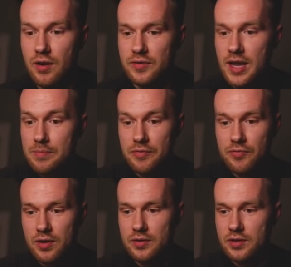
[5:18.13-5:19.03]
I've kept the
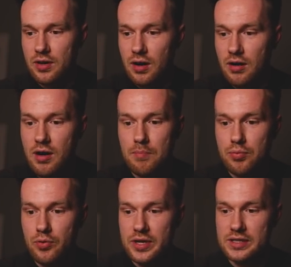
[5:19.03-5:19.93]
front of the car
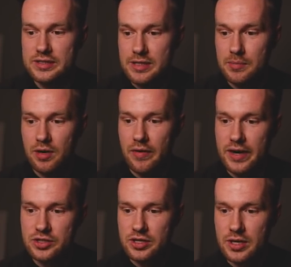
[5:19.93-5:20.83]
pretty similar,
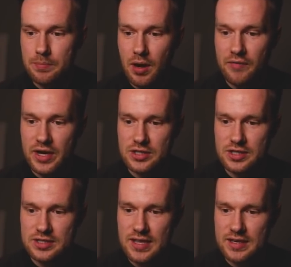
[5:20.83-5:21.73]
actually, but I've
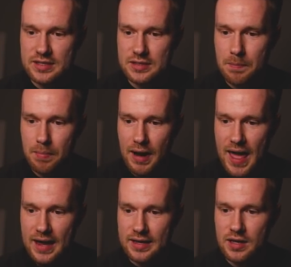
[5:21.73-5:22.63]
actually extended the
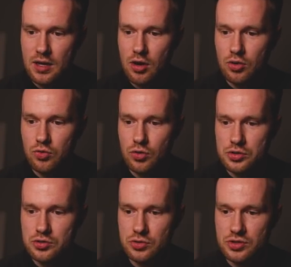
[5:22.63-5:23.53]
black
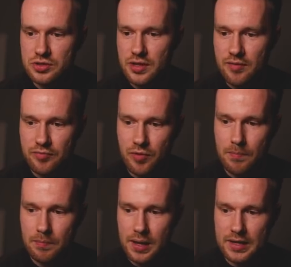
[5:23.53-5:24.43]
across not just that
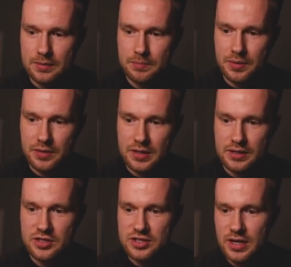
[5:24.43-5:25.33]
front plane, but
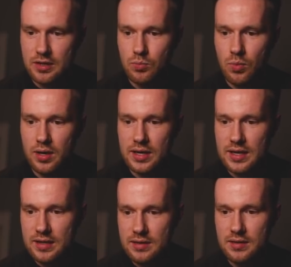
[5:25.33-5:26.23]
the second one in.